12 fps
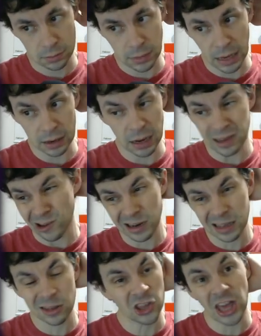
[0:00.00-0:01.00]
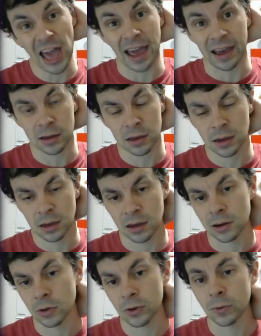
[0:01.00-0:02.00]
neither did Schnack,
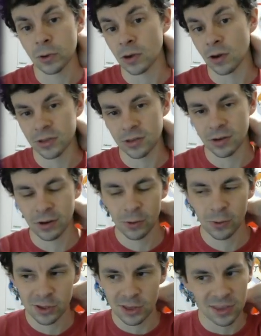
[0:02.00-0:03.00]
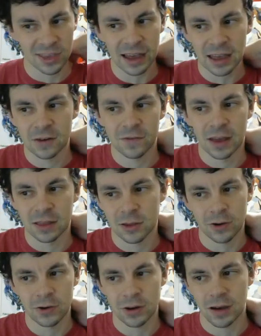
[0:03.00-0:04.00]
who was the second
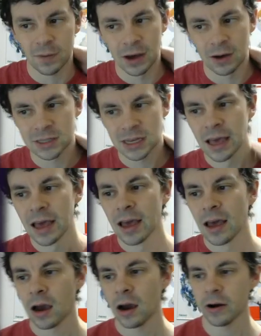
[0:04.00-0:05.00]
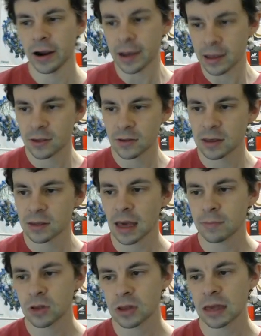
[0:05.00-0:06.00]
fencer to come out. All right, so this
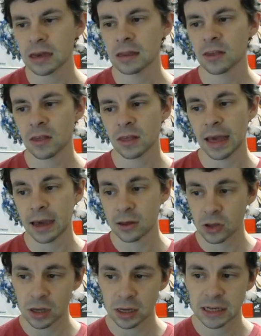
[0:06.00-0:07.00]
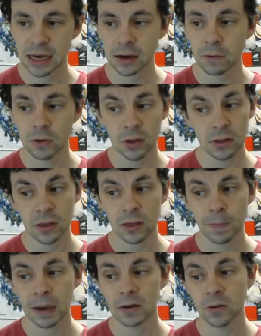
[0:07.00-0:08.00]
time she's getting slash attack resistance
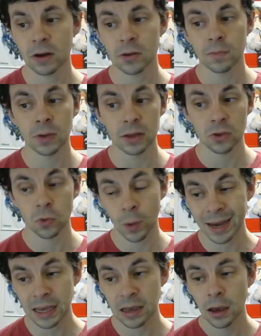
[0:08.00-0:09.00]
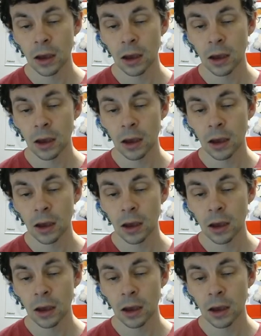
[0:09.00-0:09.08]
penetration plus 20.